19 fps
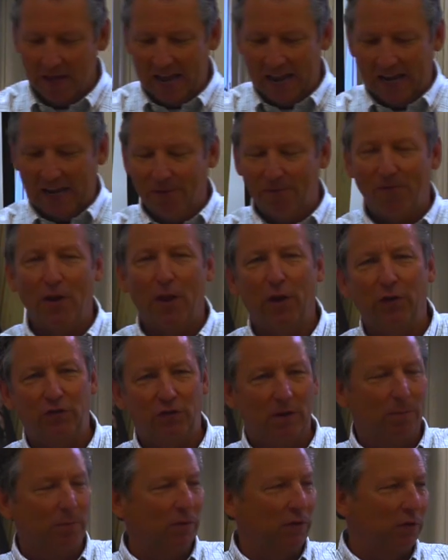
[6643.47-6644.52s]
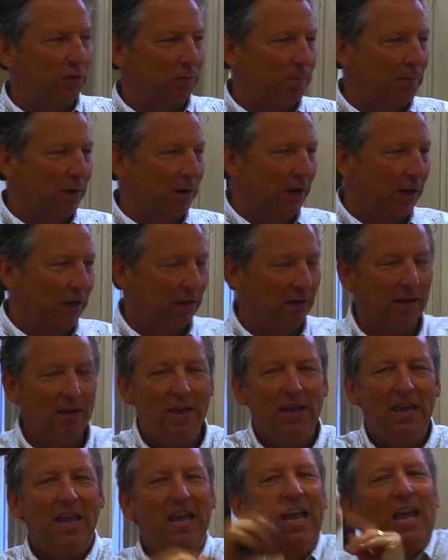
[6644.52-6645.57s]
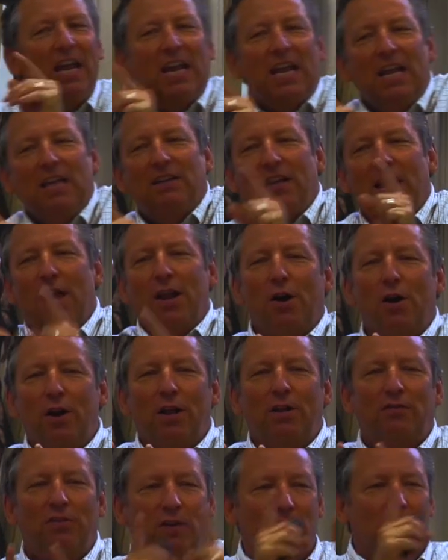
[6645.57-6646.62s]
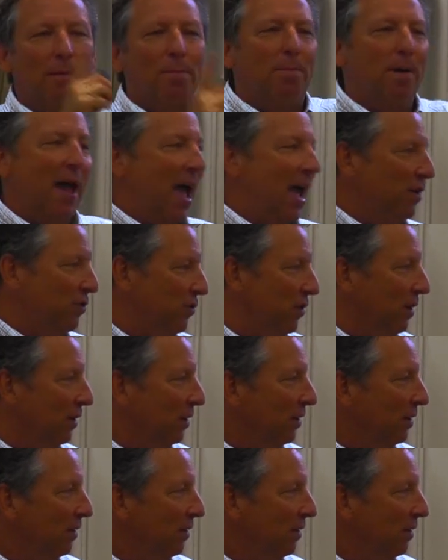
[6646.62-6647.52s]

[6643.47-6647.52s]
any fellowship with the Spirit, any tenderness and compassion,